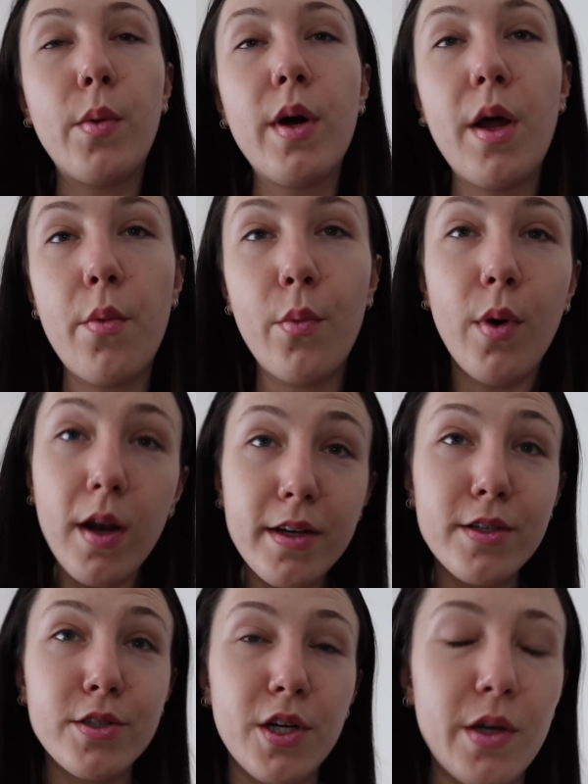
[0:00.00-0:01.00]
But what I wanted
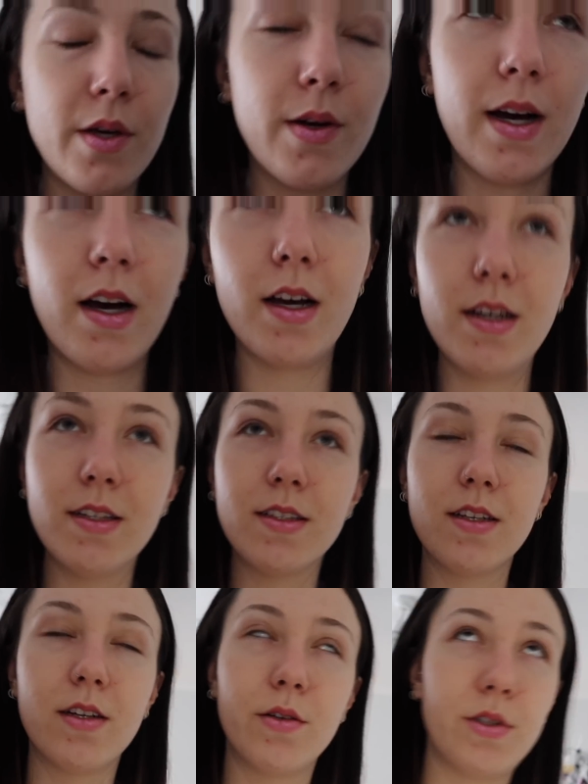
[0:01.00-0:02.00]
to show you guys,
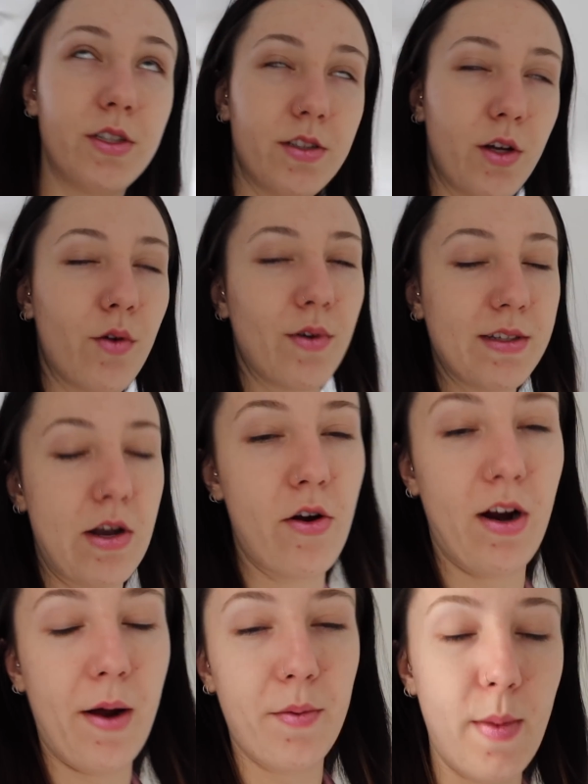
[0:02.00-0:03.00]
which is the whole reason I
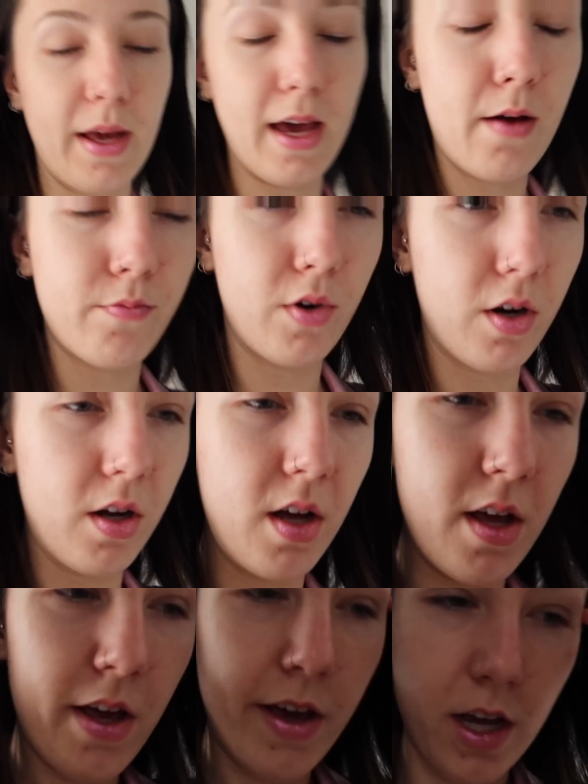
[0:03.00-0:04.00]
grabbed my camera,
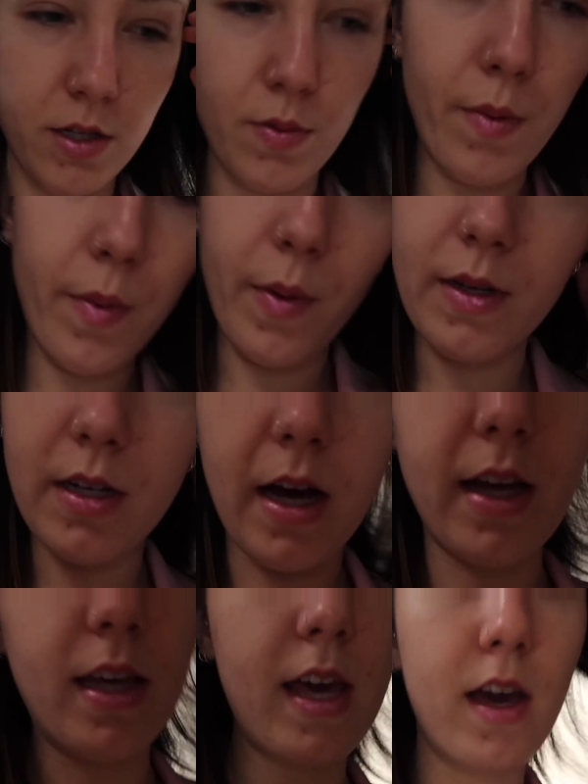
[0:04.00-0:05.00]
is when we went to
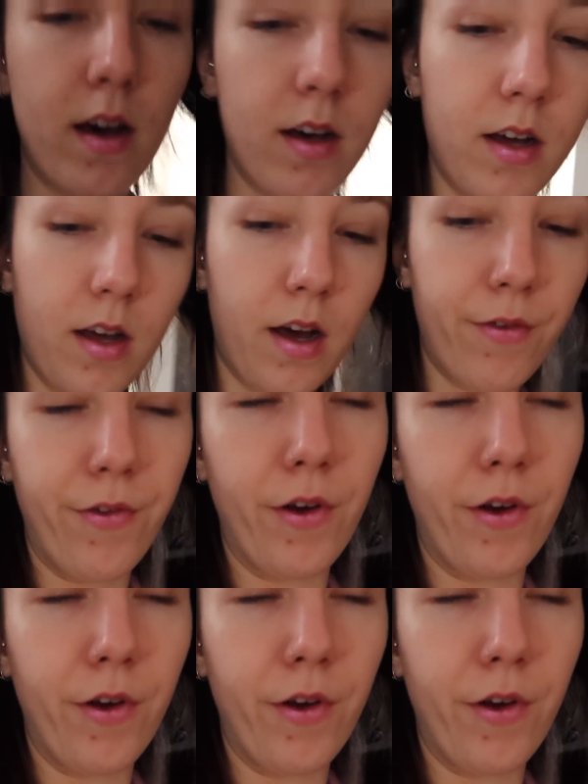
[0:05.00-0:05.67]
IKEA, I